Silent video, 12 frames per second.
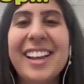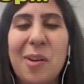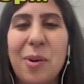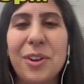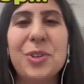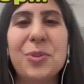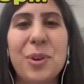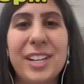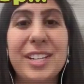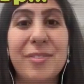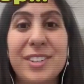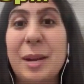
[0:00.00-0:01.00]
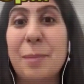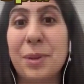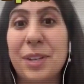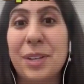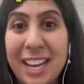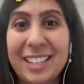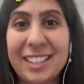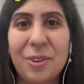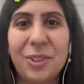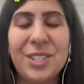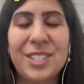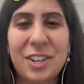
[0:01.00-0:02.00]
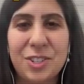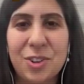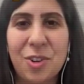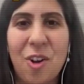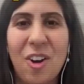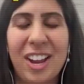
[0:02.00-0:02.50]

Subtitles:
I wanted to run a different type of campaign that really centered